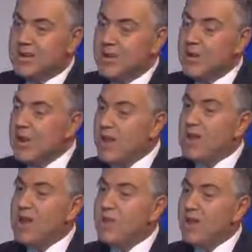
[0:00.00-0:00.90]
They're not
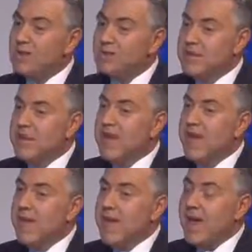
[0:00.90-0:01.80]
only opposing
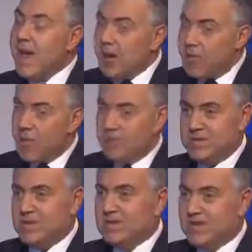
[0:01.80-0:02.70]
our
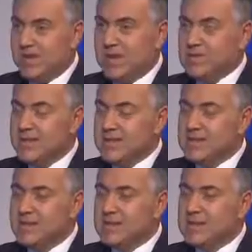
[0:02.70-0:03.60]
promises at the last
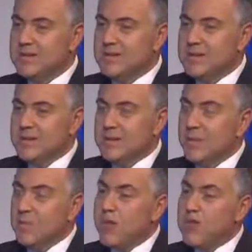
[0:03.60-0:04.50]
election,
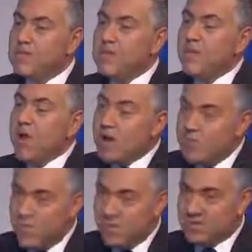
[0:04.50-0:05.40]
they're opposing their own
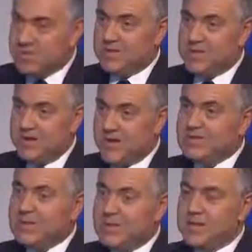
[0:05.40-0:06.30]
promises at the
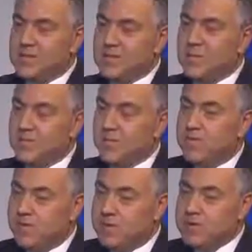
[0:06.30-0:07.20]
last election to improve
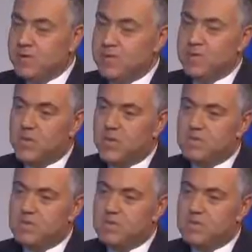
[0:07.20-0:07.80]
the budget bottom line.